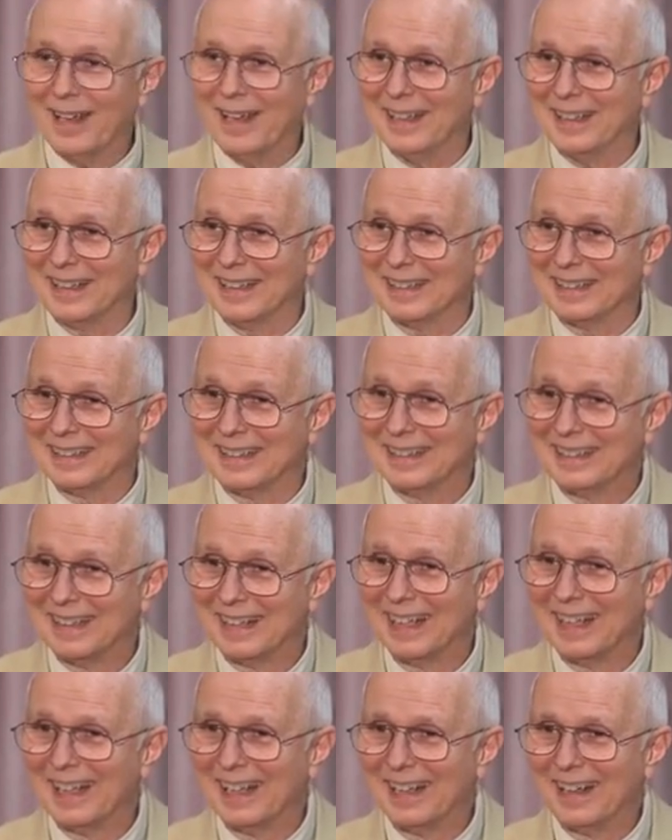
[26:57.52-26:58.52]
How
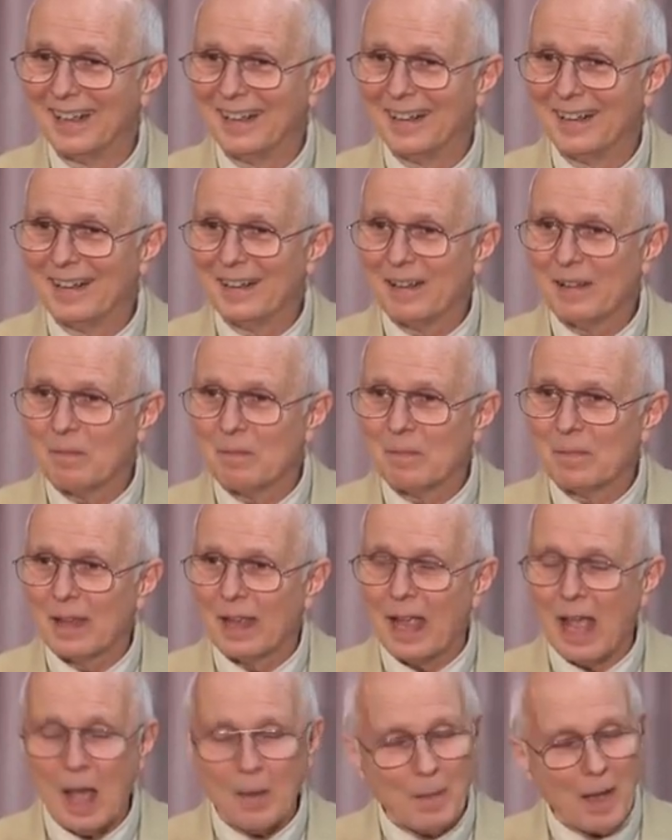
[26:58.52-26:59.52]

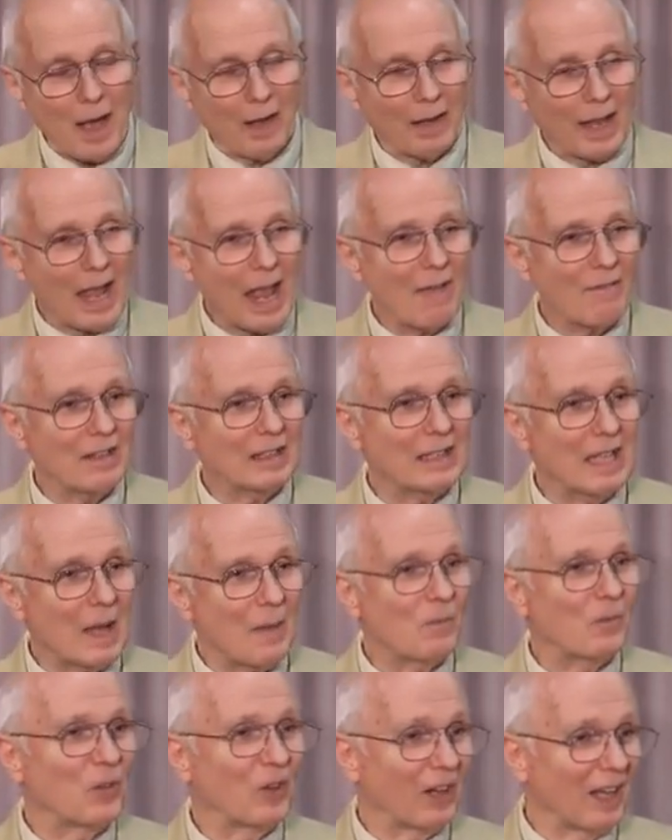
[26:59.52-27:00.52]
about having
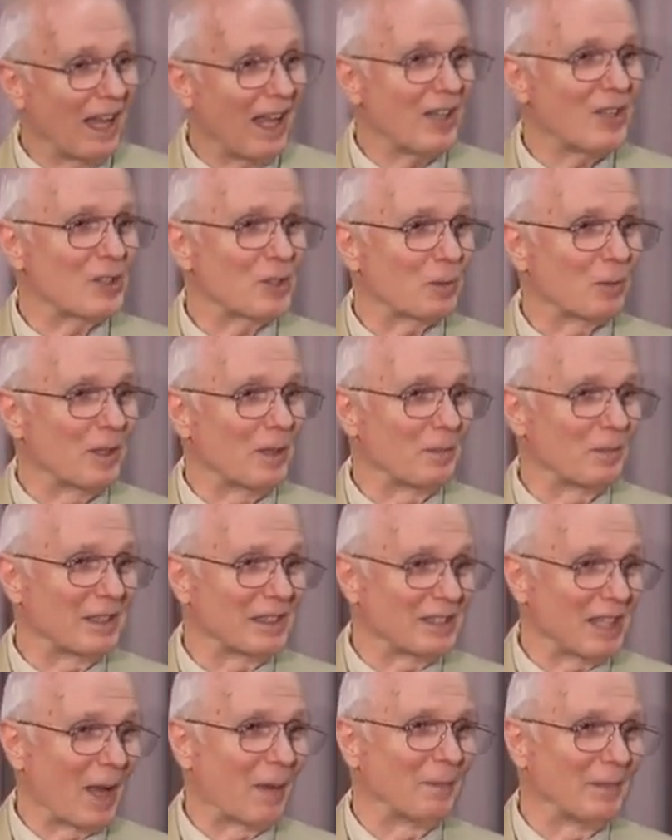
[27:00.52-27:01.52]
him for lunch one
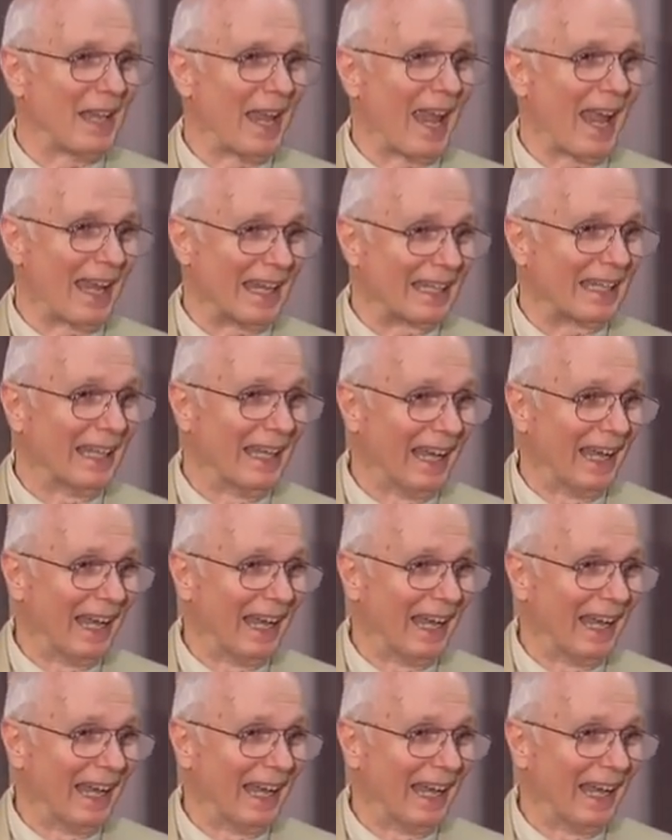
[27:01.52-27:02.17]
someday?